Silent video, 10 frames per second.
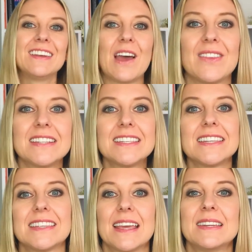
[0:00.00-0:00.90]
Now, this is
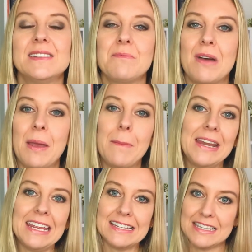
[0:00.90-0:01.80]
the second in my
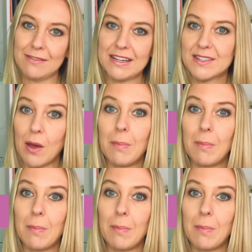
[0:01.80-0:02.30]
mini series